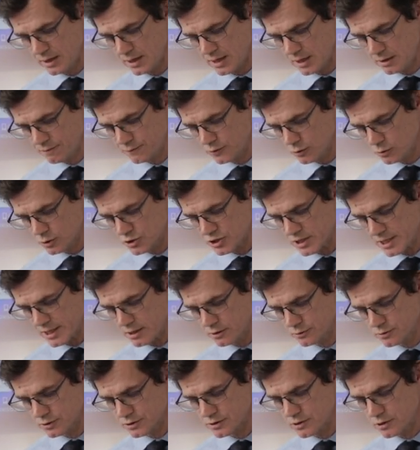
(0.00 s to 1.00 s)
If your
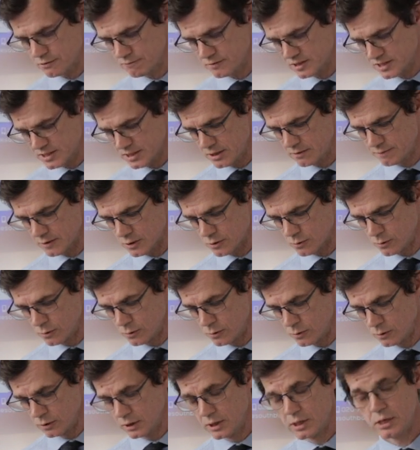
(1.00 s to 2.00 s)
child does not receive a
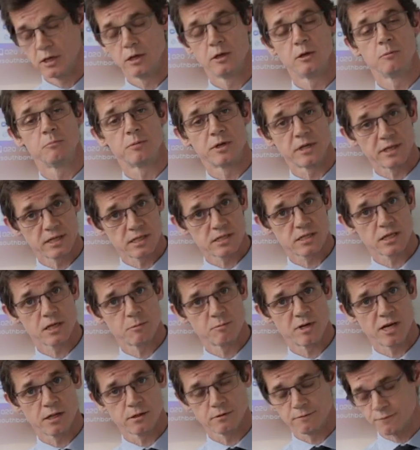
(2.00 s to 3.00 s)
call, please
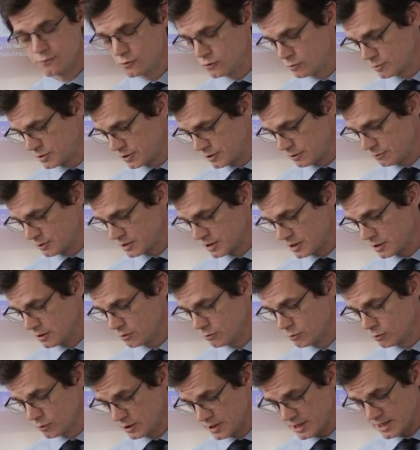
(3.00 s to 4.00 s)
email the form tutor
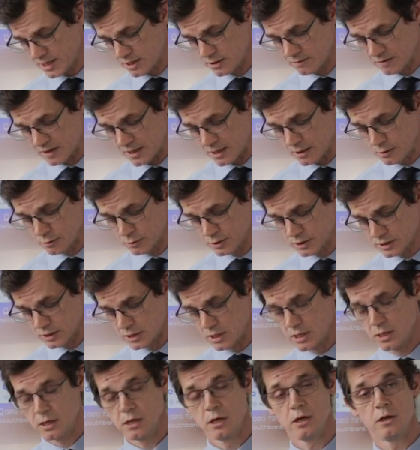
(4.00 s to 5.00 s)
or the head of house.